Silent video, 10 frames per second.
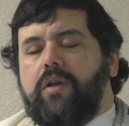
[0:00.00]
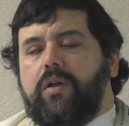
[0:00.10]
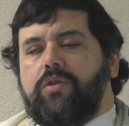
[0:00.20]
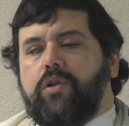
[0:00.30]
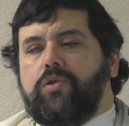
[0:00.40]

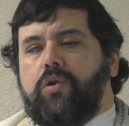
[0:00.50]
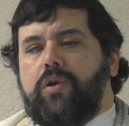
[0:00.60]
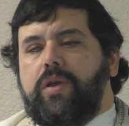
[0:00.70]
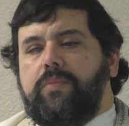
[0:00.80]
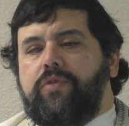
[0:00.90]
the
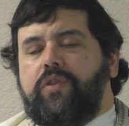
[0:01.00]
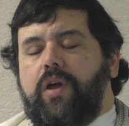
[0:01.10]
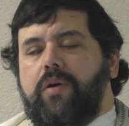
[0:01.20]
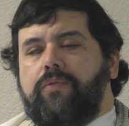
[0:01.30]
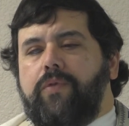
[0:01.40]
Lord
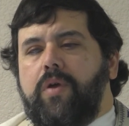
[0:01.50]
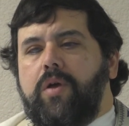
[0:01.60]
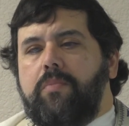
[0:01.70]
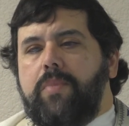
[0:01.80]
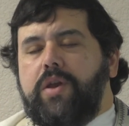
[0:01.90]
himself
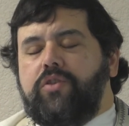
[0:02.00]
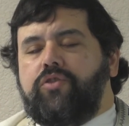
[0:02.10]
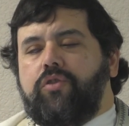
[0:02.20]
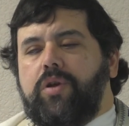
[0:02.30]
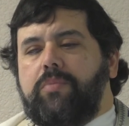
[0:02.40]

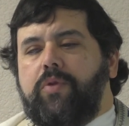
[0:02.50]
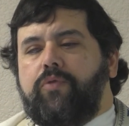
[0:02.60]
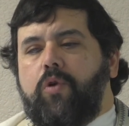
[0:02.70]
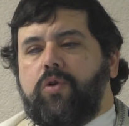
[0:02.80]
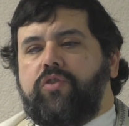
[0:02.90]
ministering
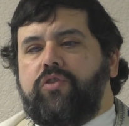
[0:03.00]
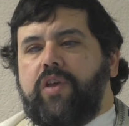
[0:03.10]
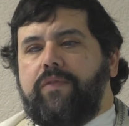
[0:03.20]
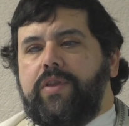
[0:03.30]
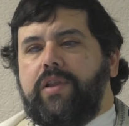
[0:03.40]
before
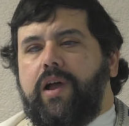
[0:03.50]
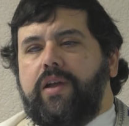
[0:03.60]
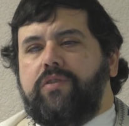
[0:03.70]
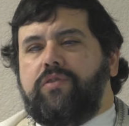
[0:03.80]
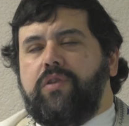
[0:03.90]
seven
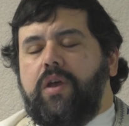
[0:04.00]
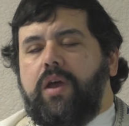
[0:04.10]
lights